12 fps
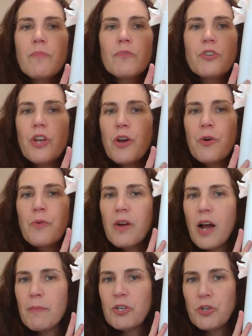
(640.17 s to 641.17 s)
So
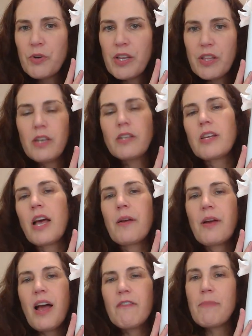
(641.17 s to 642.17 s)
I'm enjoying this.
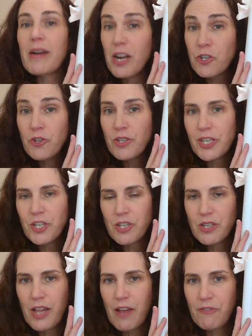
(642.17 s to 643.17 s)
I have about 100
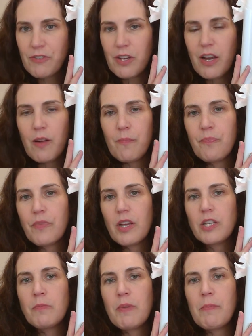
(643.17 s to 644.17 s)
stitches left
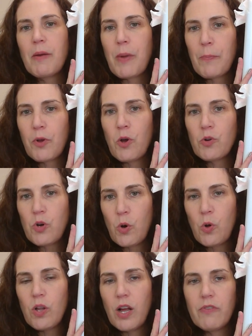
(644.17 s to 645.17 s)
to meet my whip go
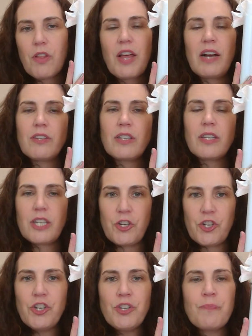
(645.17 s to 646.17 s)
goal of 1,000
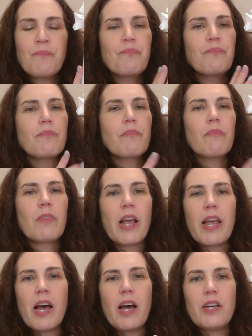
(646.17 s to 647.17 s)
stitches.
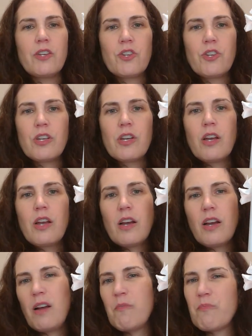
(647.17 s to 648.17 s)
And
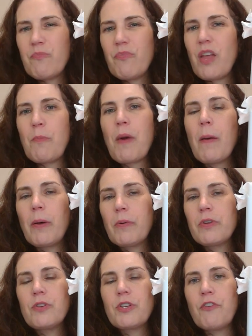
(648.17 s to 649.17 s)
I probably
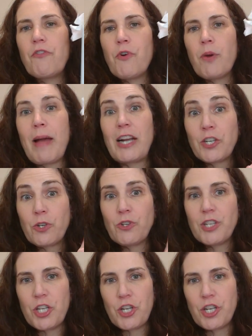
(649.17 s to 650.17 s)
will use it for magical
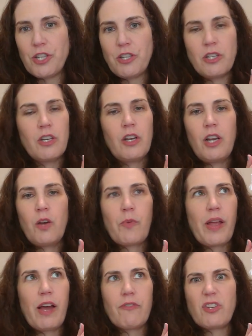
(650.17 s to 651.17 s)
stitches.
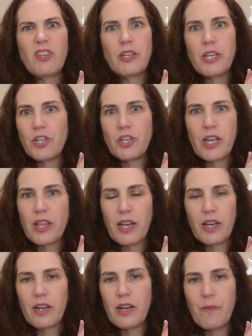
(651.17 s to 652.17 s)
We have to stitch, I
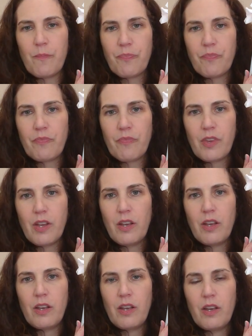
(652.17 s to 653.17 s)
think
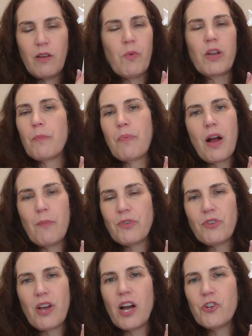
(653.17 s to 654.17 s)
one of the prompts
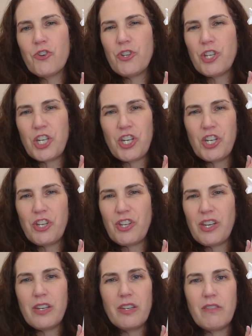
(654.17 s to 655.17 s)
is 100 stitches
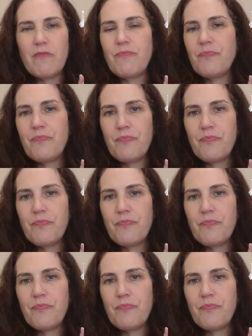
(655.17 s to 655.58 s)
in,